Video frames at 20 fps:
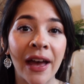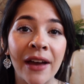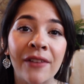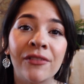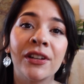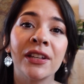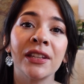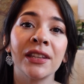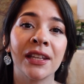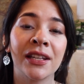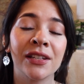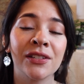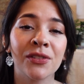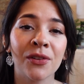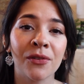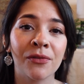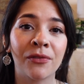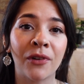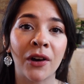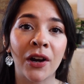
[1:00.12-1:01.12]
everything
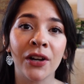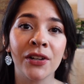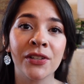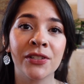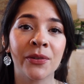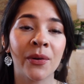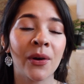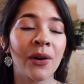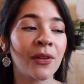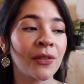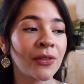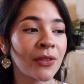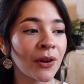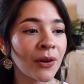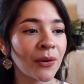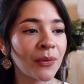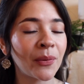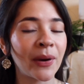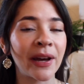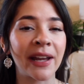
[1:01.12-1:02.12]
so far, so
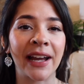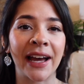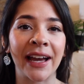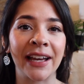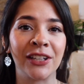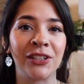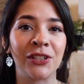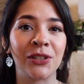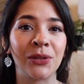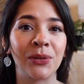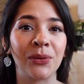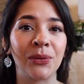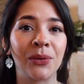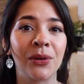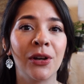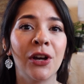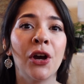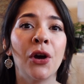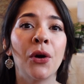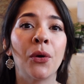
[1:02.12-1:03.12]
although what I do
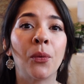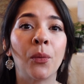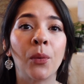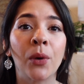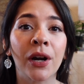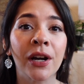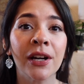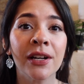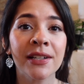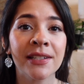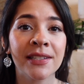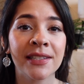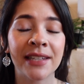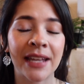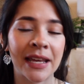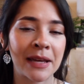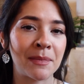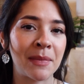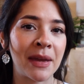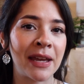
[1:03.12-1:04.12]
works,
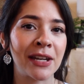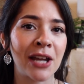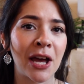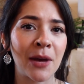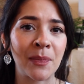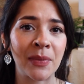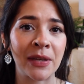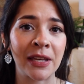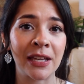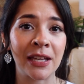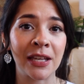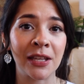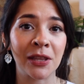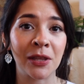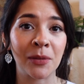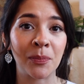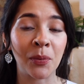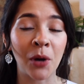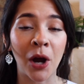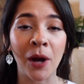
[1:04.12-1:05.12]
it may not be
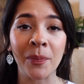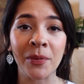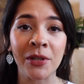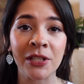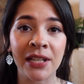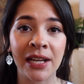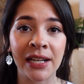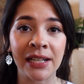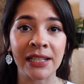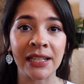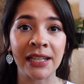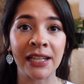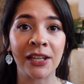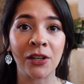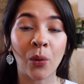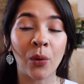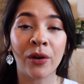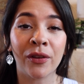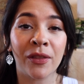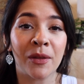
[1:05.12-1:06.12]
the proper technique
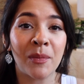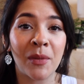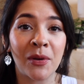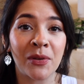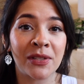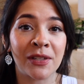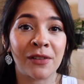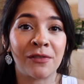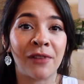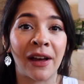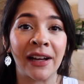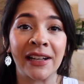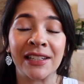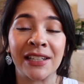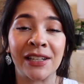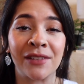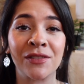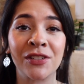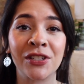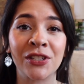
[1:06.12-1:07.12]
or the most
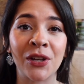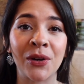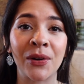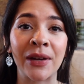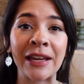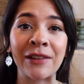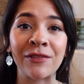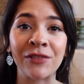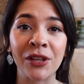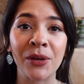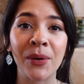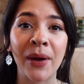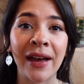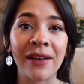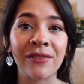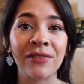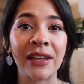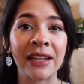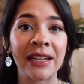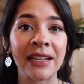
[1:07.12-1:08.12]
effective. So if you
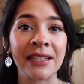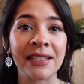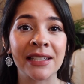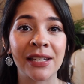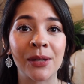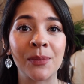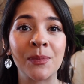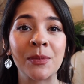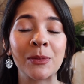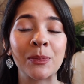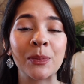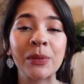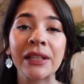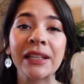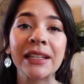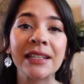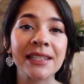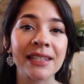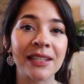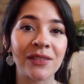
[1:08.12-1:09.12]
have any tips,
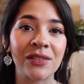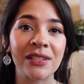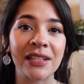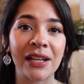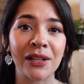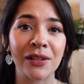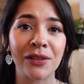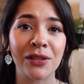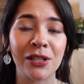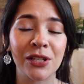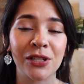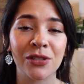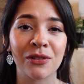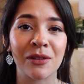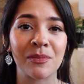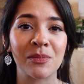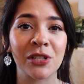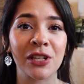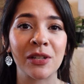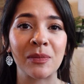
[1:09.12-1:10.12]
please leave it down in the
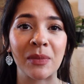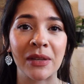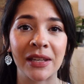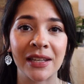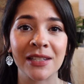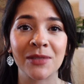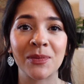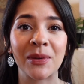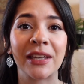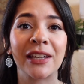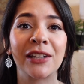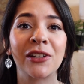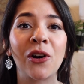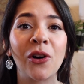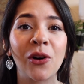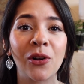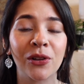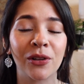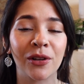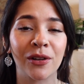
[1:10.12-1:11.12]
description because we can
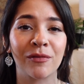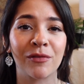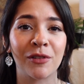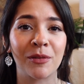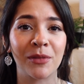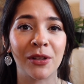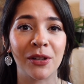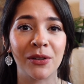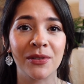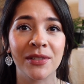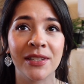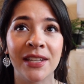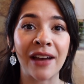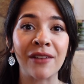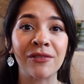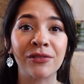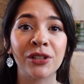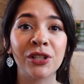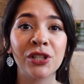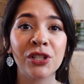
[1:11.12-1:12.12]
all learn from those.
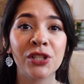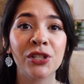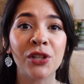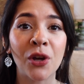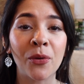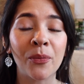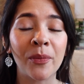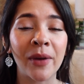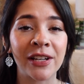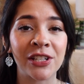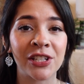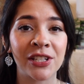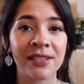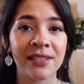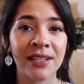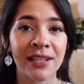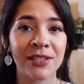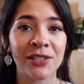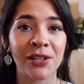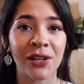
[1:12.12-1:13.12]
I've learned so much since
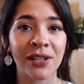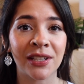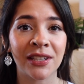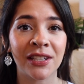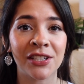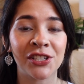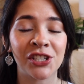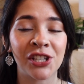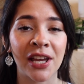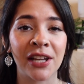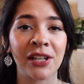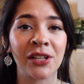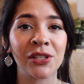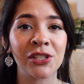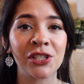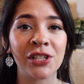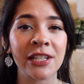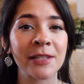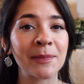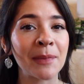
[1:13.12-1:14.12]
I started this channel
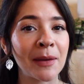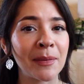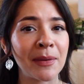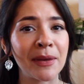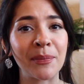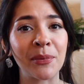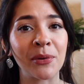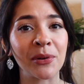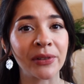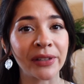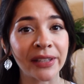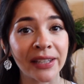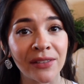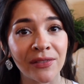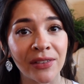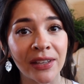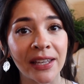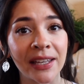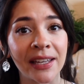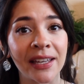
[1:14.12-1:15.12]
just by people
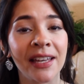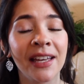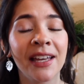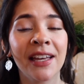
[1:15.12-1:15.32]
leaving